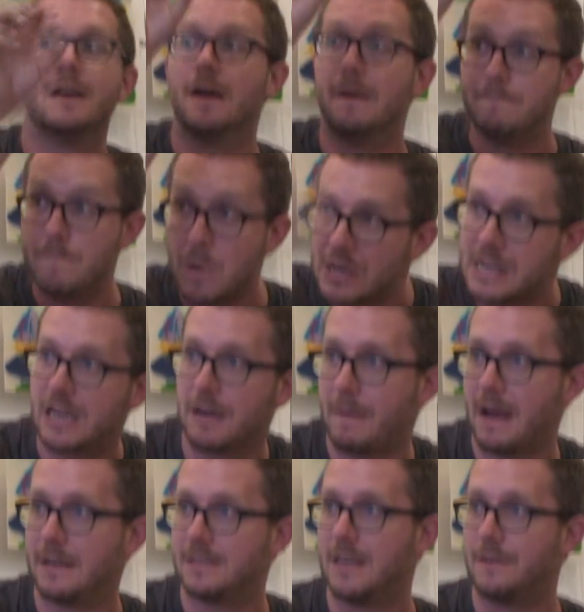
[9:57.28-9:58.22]
and money
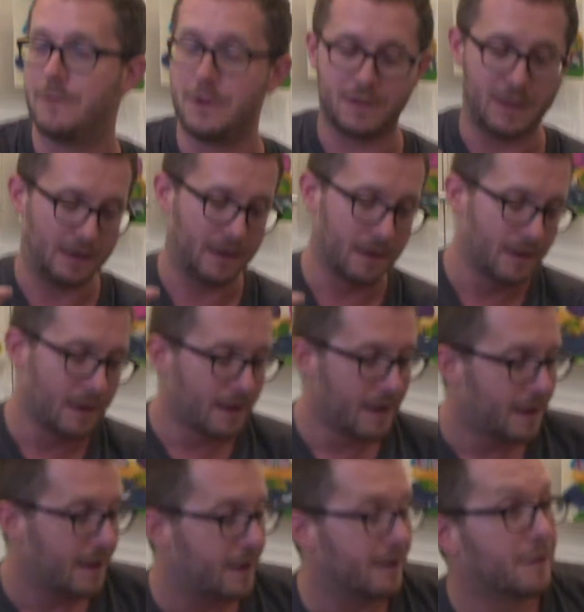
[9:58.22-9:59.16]
commands everything.
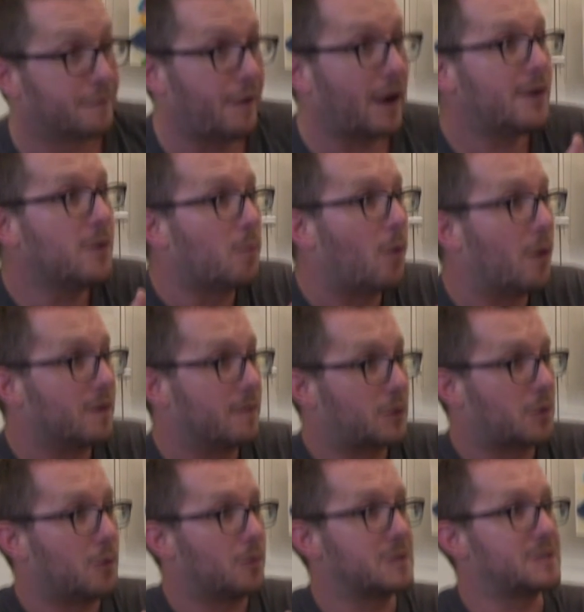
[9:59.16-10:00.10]
And the final one,
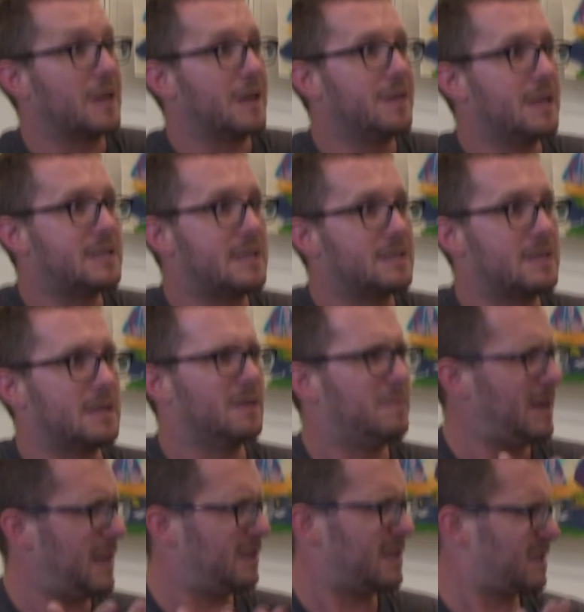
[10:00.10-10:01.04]
of course, and this is the
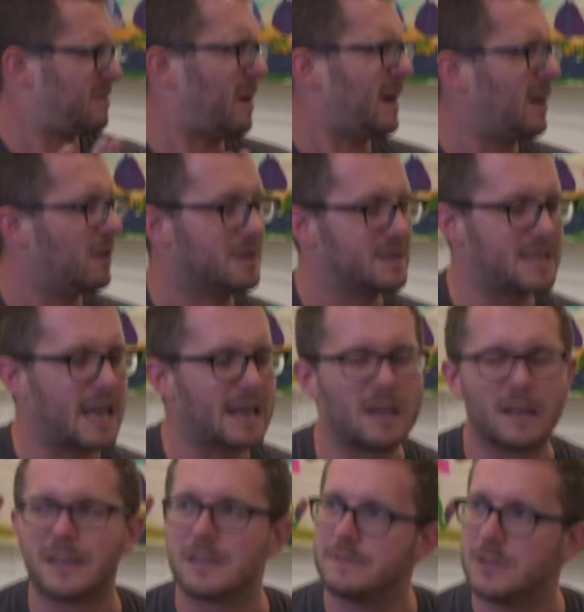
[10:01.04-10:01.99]
bit where it's
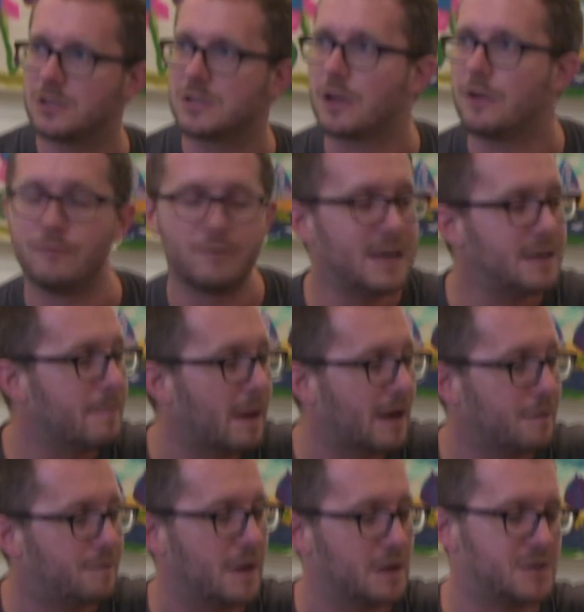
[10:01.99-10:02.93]
unsettling, is if you just go and read the
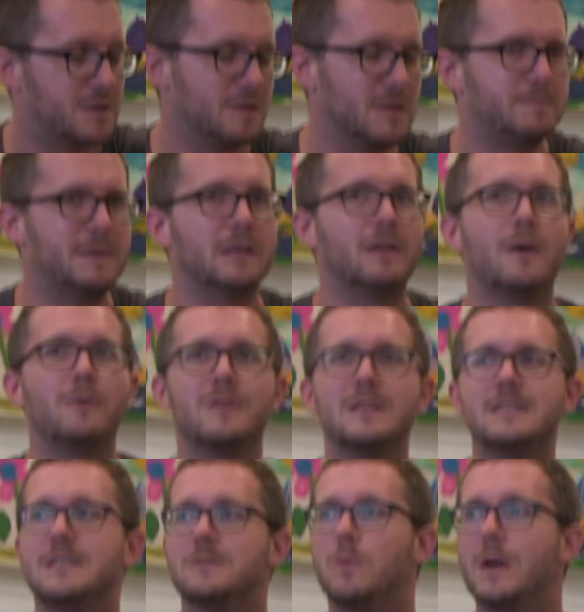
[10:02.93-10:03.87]
manifesto, it's a bit like, well,
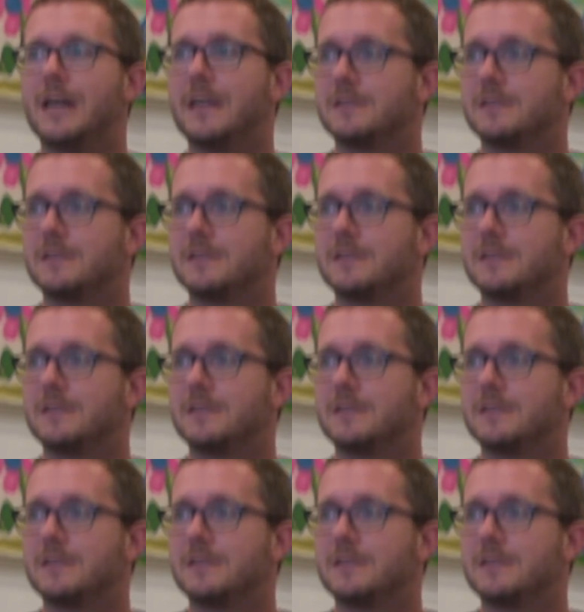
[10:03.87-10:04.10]
this is weird,